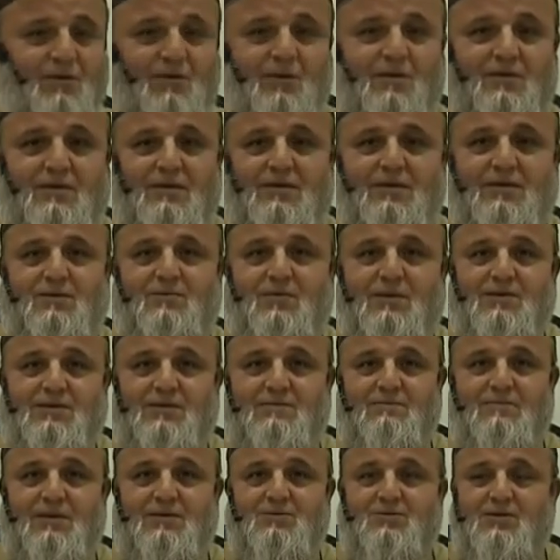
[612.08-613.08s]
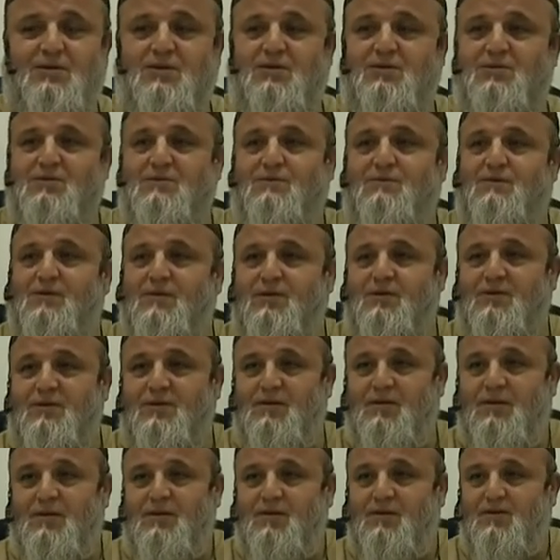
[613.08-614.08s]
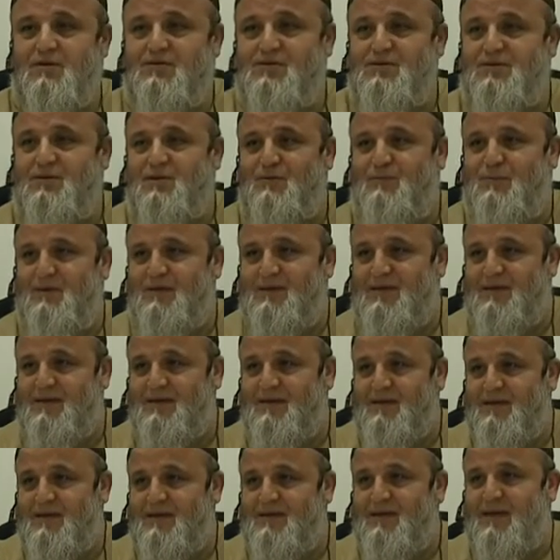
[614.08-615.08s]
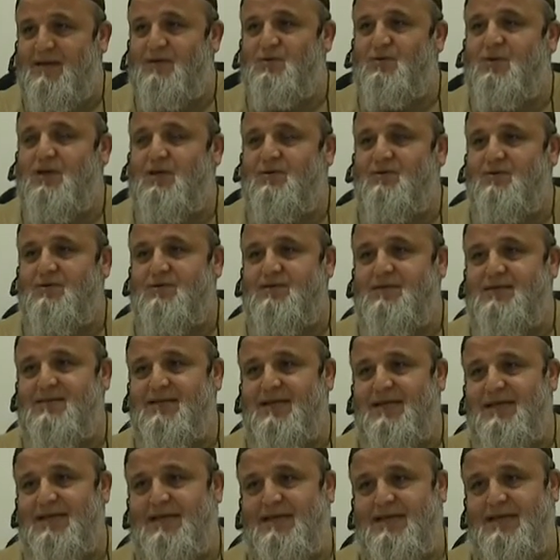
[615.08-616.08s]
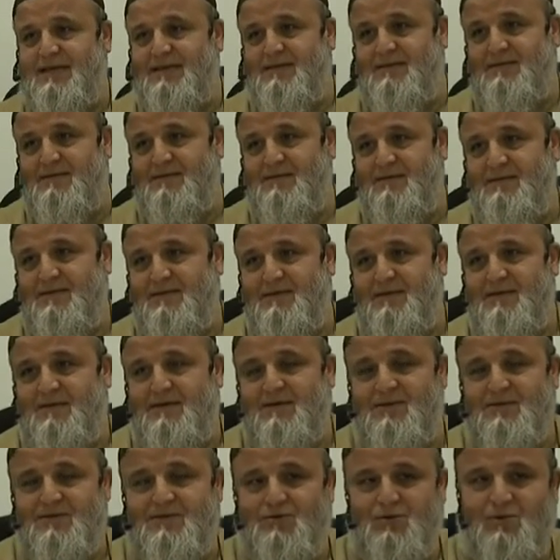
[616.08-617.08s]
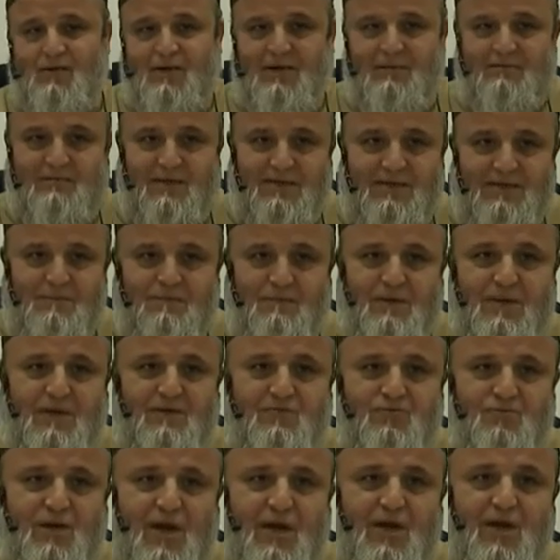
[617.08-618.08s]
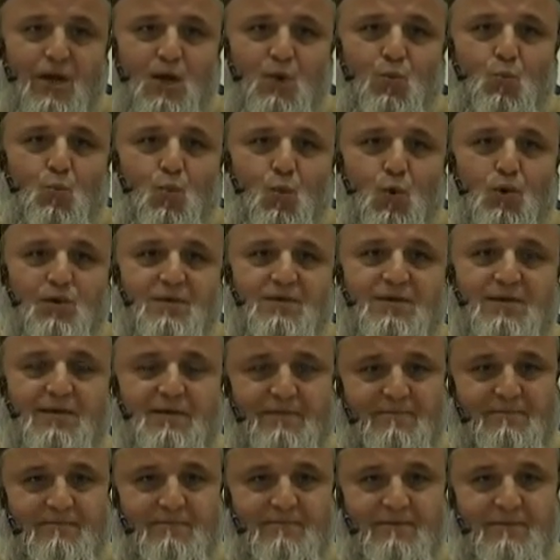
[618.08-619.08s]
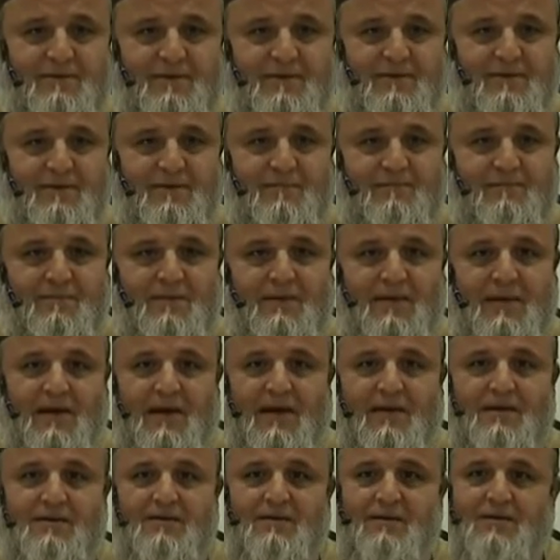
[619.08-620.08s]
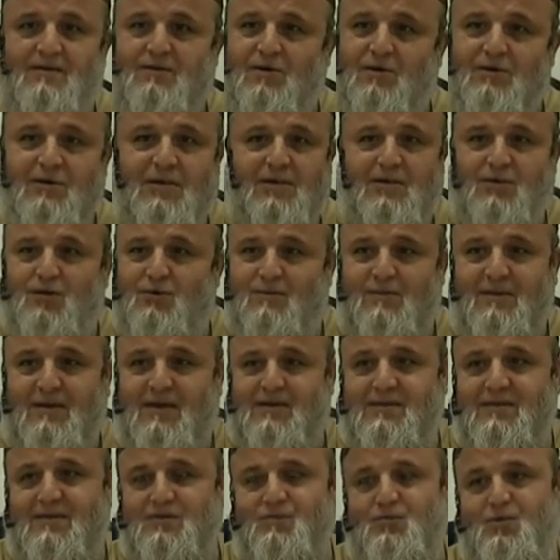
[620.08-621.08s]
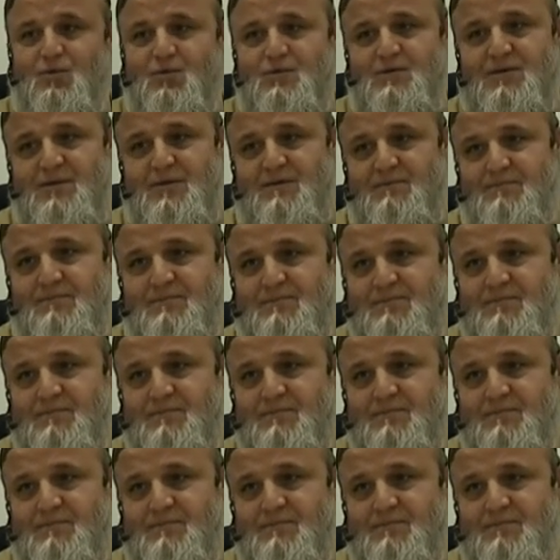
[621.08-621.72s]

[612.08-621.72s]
all you did was smudging those filth onto your body that you cannot see. So it must be a running water and not accumulated water.